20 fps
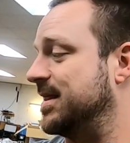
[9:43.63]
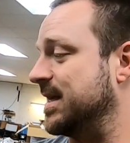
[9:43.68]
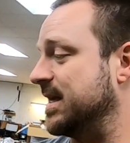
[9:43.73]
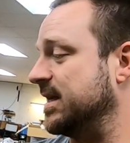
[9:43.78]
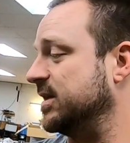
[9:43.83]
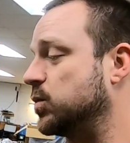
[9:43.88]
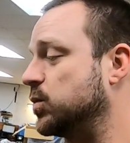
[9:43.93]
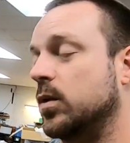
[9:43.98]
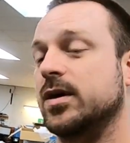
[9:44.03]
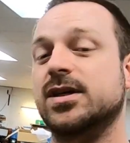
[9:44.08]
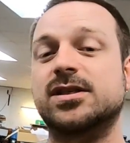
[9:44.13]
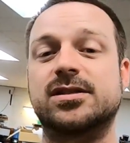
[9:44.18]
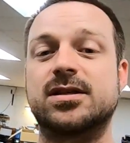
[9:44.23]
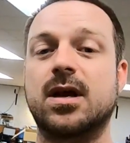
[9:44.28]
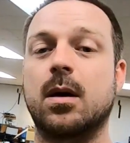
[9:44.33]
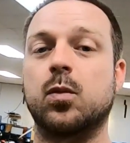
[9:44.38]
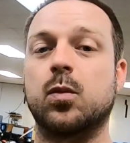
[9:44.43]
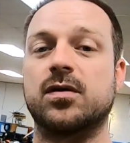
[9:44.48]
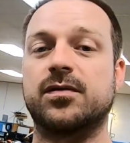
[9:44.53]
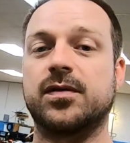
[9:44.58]
These weren't a
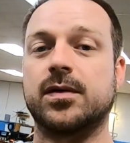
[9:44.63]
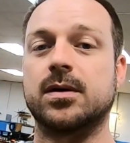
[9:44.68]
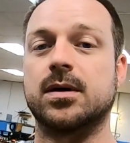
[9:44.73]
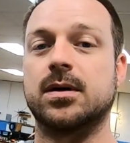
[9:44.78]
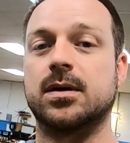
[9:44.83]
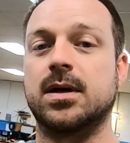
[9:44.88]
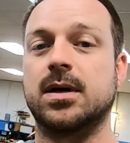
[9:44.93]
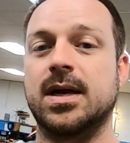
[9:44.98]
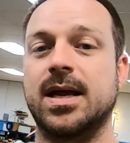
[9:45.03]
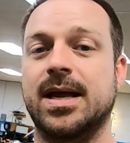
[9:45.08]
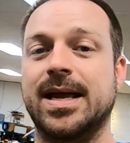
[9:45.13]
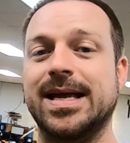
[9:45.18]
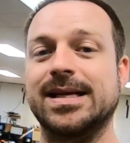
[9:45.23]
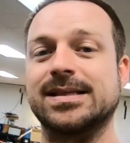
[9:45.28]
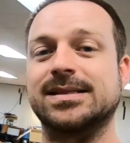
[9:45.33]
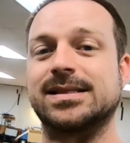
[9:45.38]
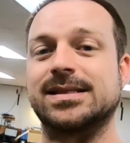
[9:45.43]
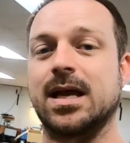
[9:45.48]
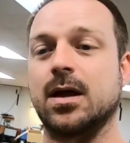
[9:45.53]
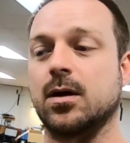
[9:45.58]
subwoofer
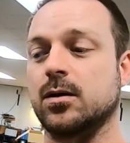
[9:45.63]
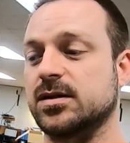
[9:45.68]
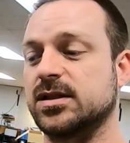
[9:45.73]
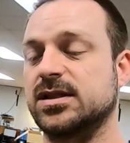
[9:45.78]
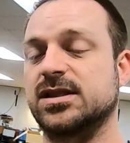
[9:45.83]
until